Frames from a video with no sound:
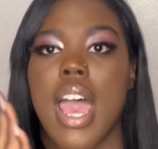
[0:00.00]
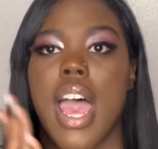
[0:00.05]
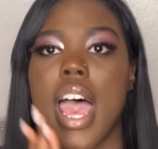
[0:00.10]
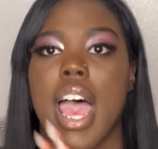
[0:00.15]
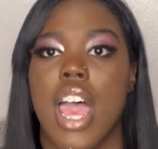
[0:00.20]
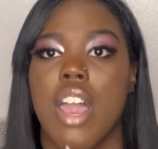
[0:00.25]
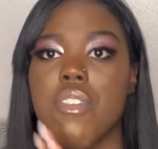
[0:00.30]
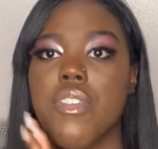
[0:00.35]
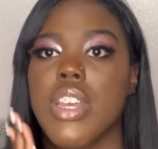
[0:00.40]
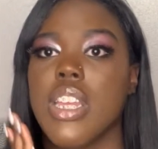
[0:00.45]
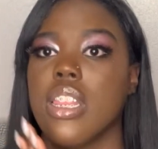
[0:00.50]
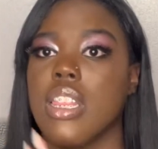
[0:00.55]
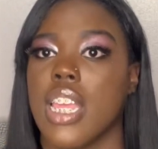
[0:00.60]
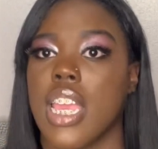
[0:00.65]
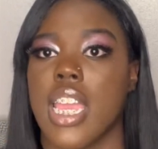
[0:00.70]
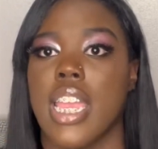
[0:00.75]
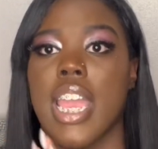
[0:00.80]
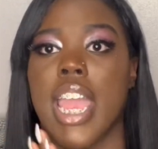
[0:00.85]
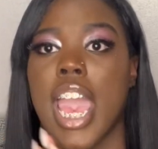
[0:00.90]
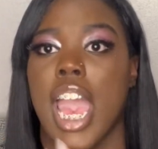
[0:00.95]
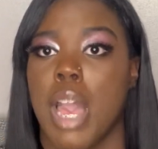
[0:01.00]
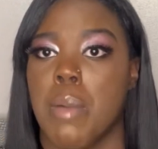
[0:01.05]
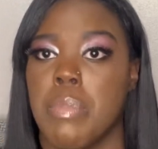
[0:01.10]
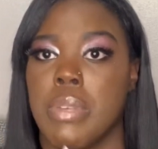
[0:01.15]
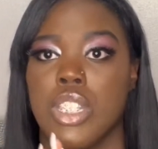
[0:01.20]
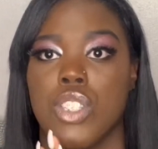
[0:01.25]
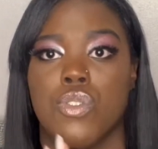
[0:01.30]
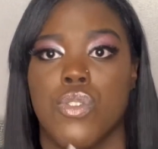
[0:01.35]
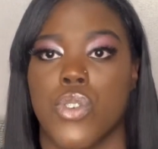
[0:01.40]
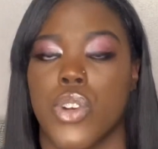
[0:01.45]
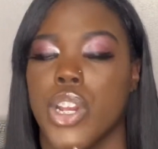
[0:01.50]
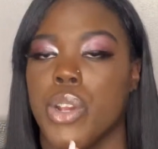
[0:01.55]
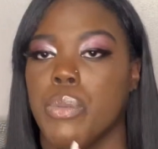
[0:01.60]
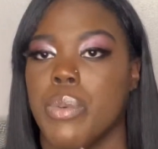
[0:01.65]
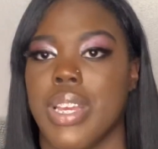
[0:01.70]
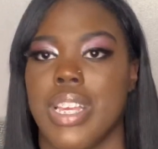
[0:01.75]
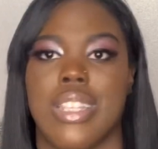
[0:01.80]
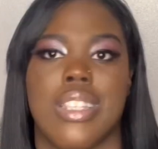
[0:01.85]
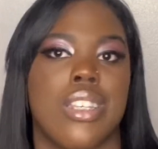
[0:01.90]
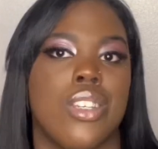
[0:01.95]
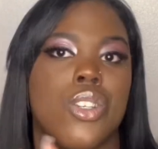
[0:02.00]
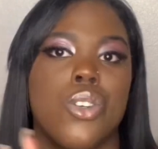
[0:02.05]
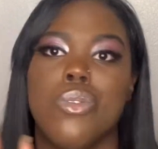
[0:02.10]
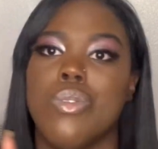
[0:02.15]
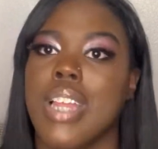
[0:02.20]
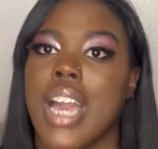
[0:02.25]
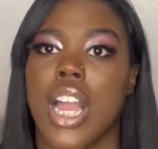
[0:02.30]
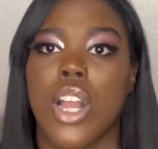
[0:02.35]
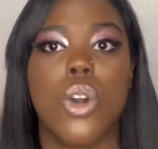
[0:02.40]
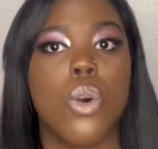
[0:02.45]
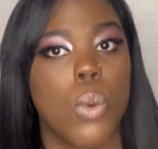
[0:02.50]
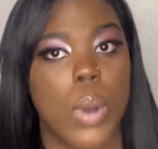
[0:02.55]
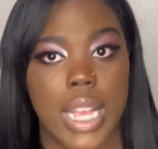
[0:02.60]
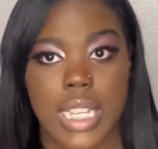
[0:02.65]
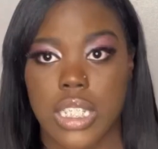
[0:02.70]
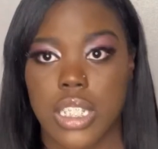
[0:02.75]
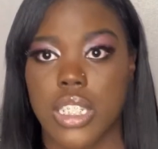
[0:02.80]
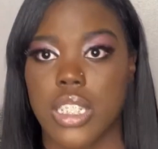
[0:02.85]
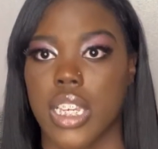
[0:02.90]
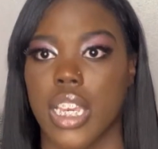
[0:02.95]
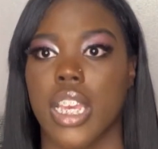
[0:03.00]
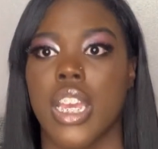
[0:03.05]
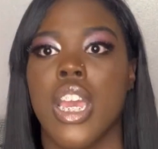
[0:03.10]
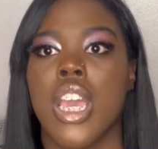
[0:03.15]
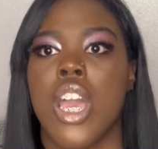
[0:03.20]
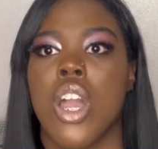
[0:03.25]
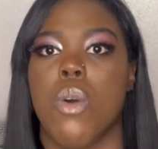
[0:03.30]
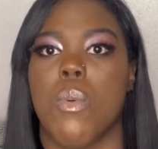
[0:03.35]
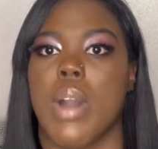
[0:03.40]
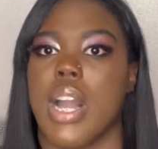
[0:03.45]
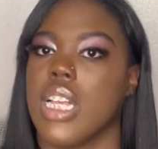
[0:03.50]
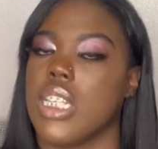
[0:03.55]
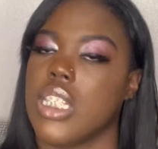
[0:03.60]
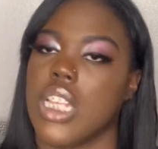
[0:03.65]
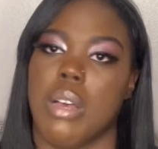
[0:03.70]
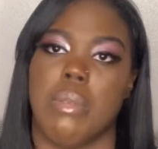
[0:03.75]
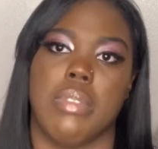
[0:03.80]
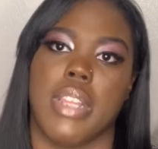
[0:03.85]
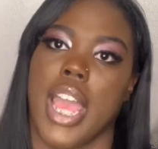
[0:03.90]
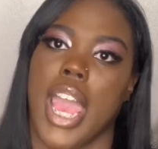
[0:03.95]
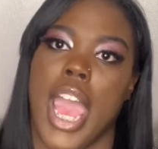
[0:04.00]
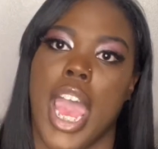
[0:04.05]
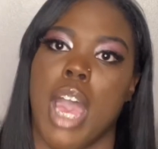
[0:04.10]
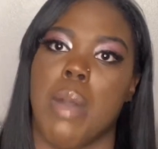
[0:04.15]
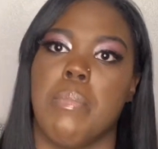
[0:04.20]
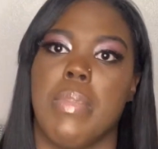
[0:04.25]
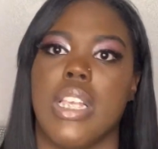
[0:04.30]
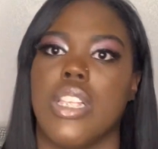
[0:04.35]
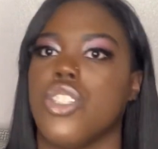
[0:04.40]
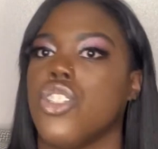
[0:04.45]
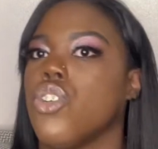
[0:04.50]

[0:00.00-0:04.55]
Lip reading: Everything happens for a reason. Do not question why something happens.